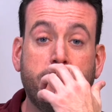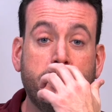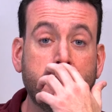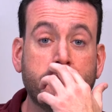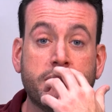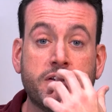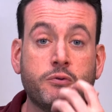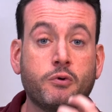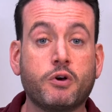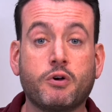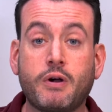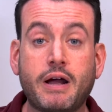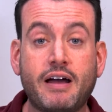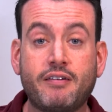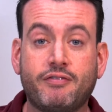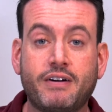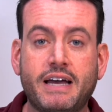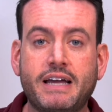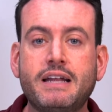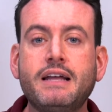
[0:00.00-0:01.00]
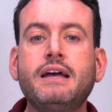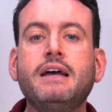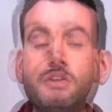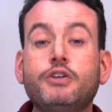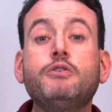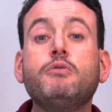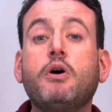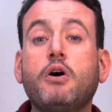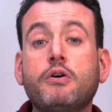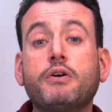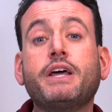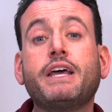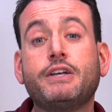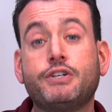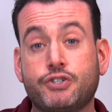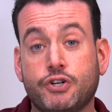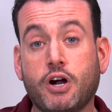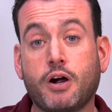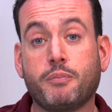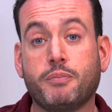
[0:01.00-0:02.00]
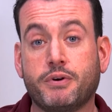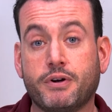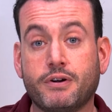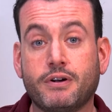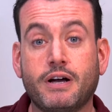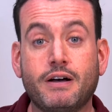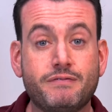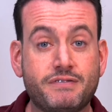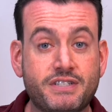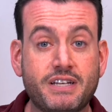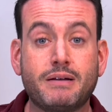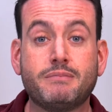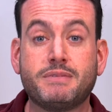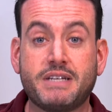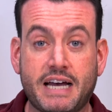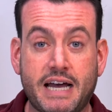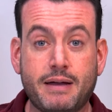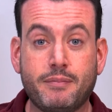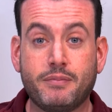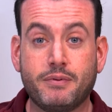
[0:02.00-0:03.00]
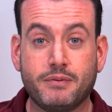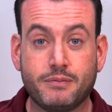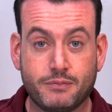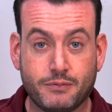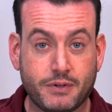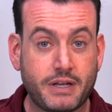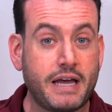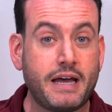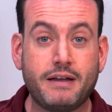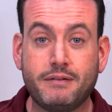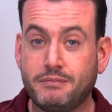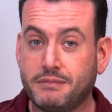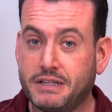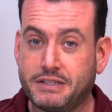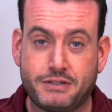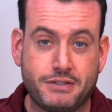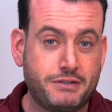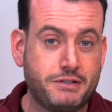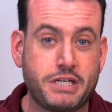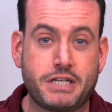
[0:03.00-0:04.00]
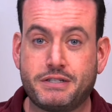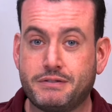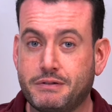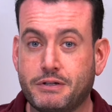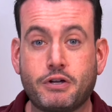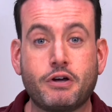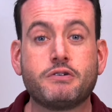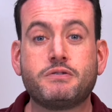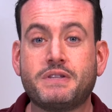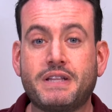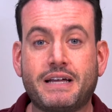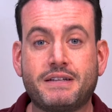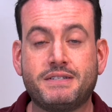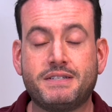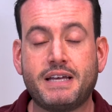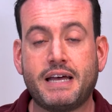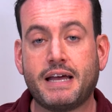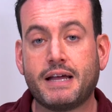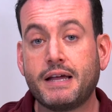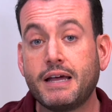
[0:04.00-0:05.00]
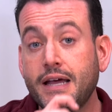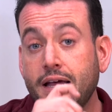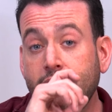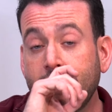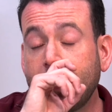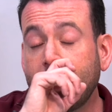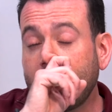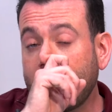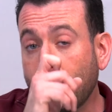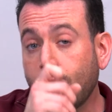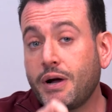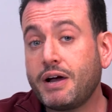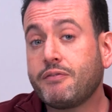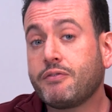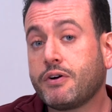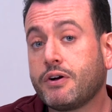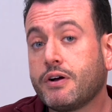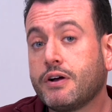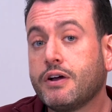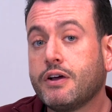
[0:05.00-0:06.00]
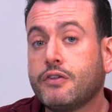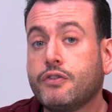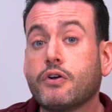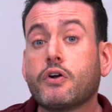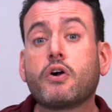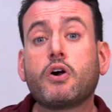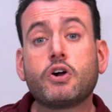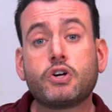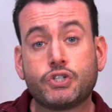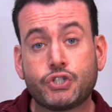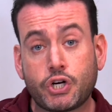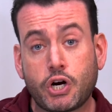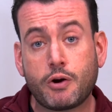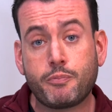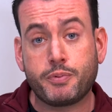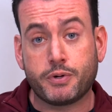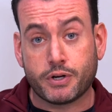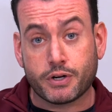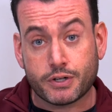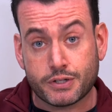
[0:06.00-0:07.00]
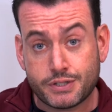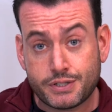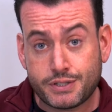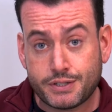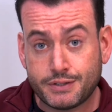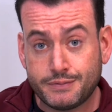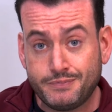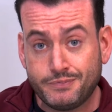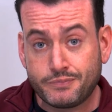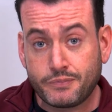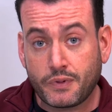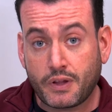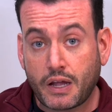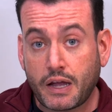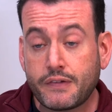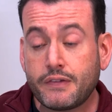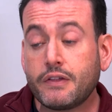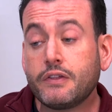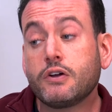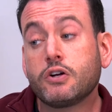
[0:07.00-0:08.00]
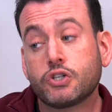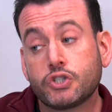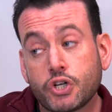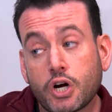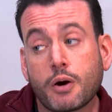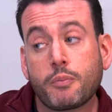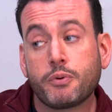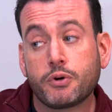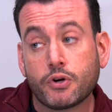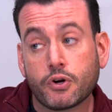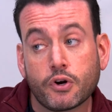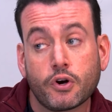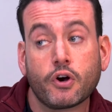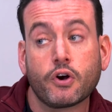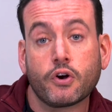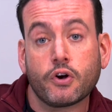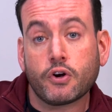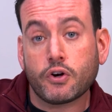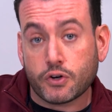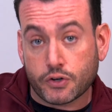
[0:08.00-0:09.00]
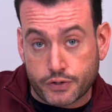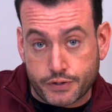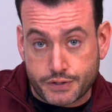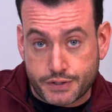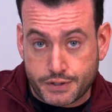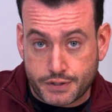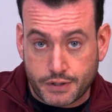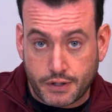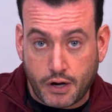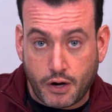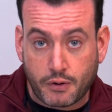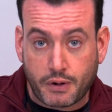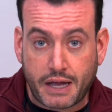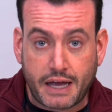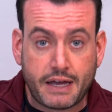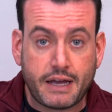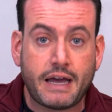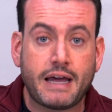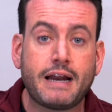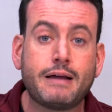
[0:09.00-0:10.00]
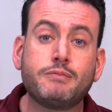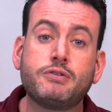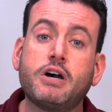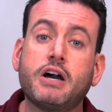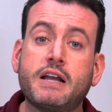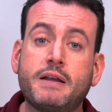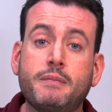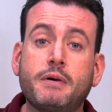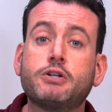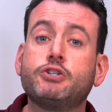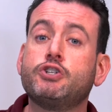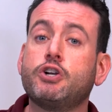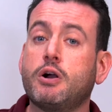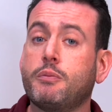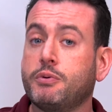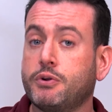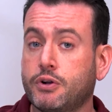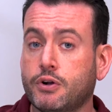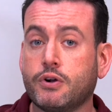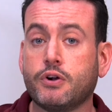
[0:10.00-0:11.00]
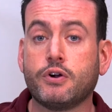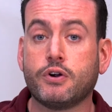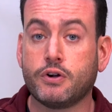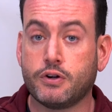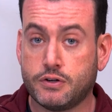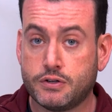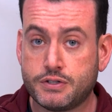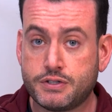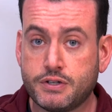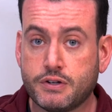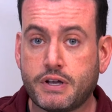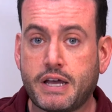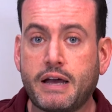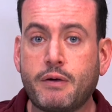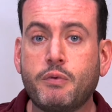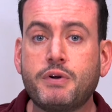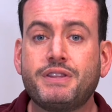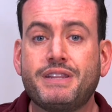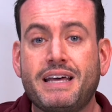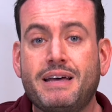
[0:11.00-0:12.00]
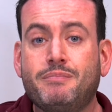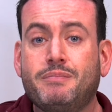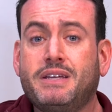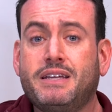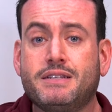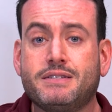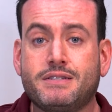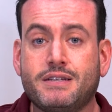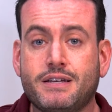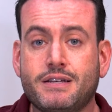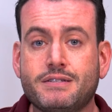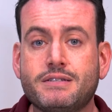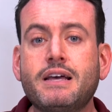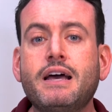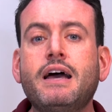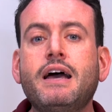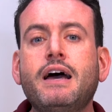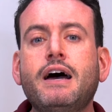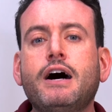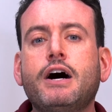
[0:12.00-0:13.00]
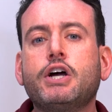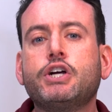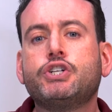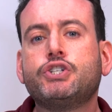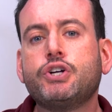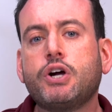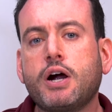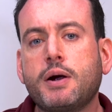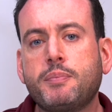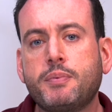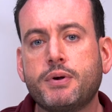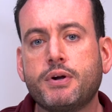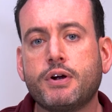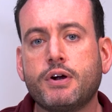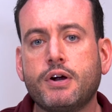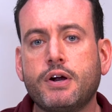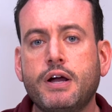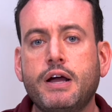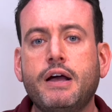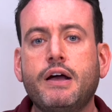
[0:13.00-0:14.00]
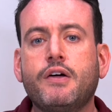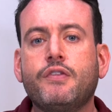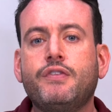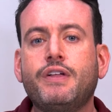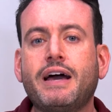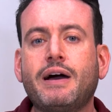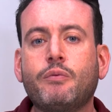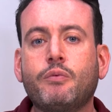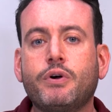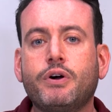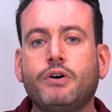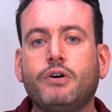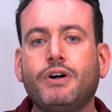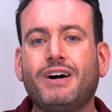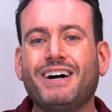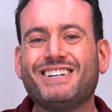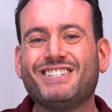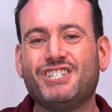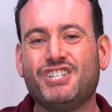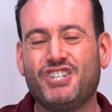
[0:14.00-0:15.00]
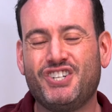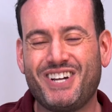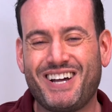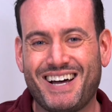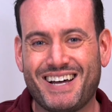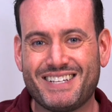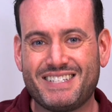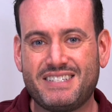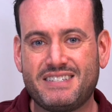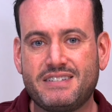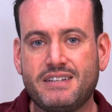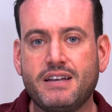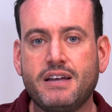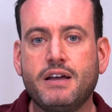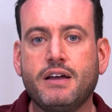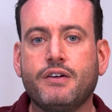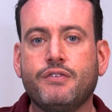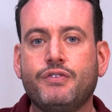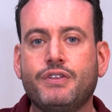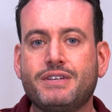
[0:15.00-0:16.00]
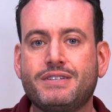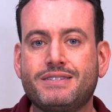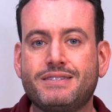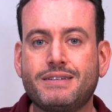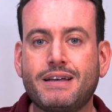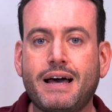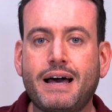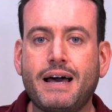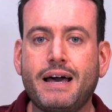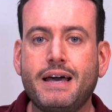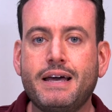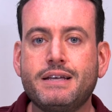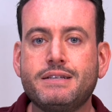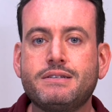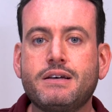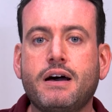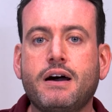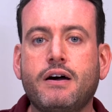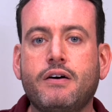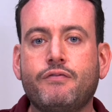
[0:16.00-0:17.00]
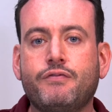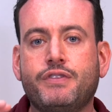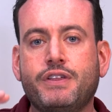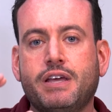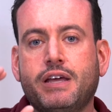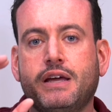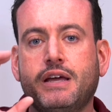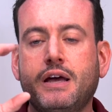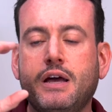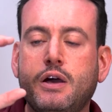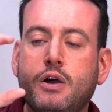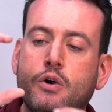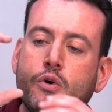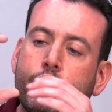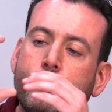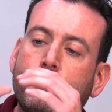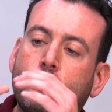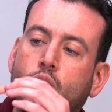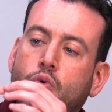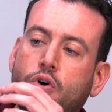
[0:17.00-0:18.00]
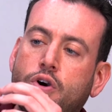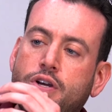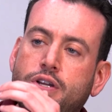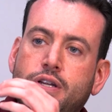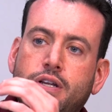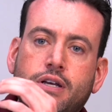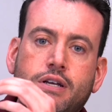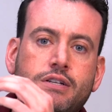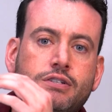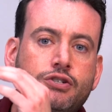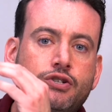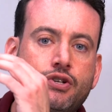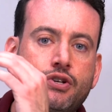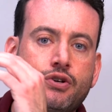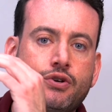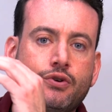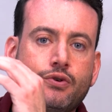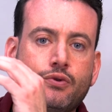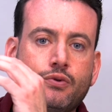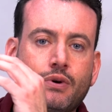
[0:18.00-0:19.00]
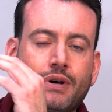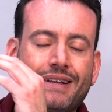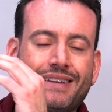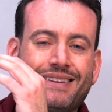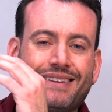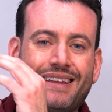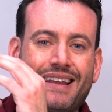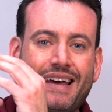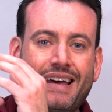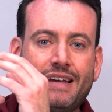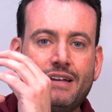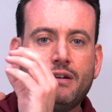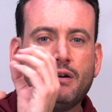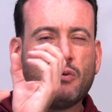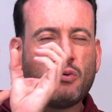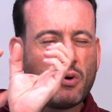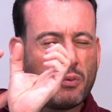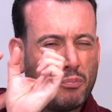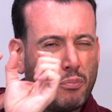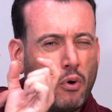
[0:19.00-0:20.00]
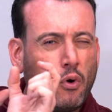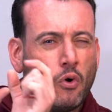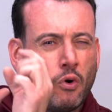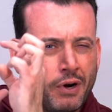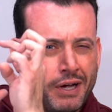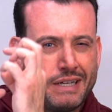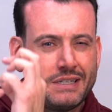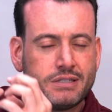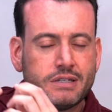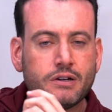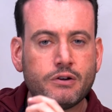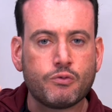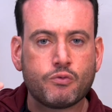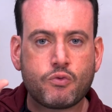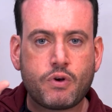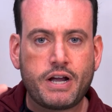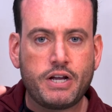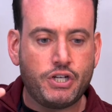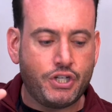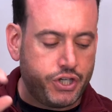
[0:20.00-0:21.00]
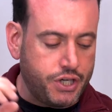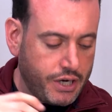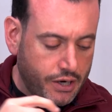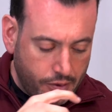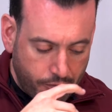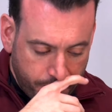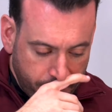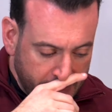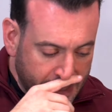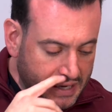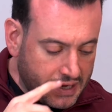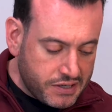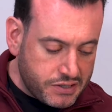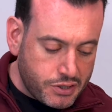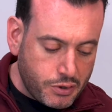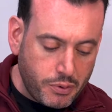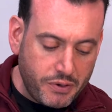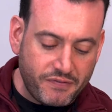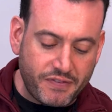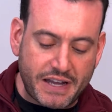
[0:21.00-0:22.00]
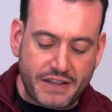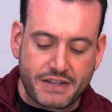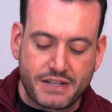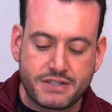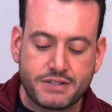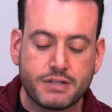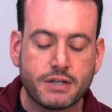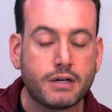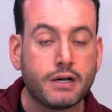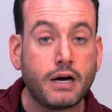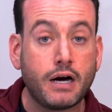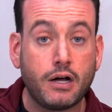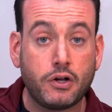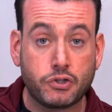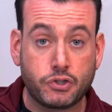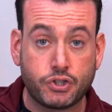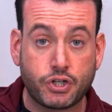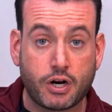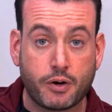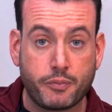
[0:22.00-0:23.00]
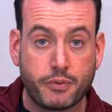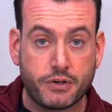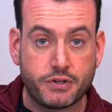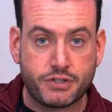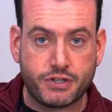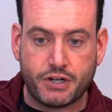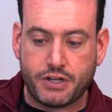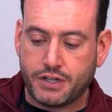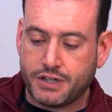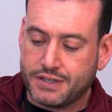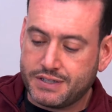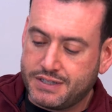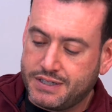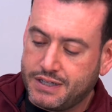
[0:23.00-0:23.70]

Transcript: pigment or graphite, you own a sharpener of some type, okay? It's just goes without saying. However, there are sharpeners and then there are sharpener-ers, er okay? And I'm talking about sharpener-ers, er okay? What that means is a sharpener that will adjust the size of the wood to lead or point ratio. So we've got these T'Gaal sharpeners here, and you can